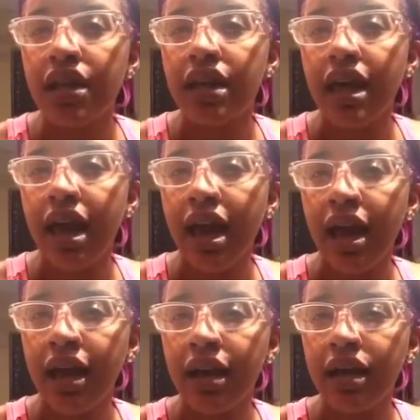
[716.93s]
They
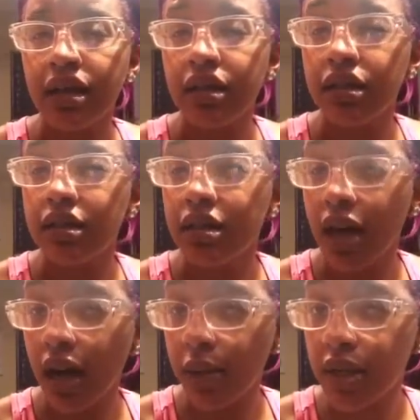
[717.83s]
had
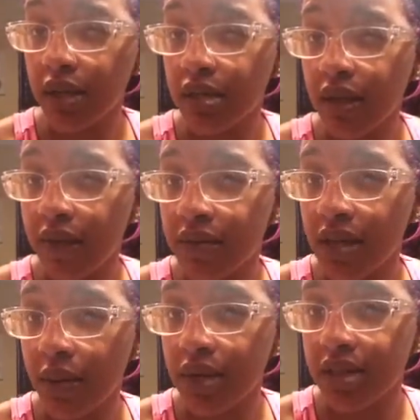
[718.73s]
Doc McStuffins.
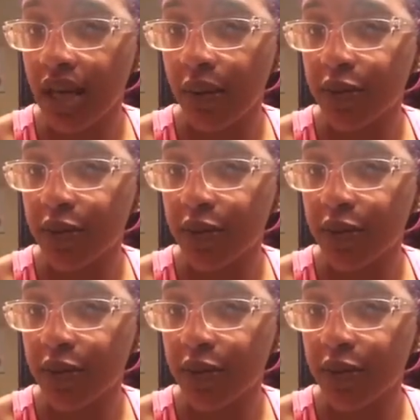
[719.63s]
I want to say it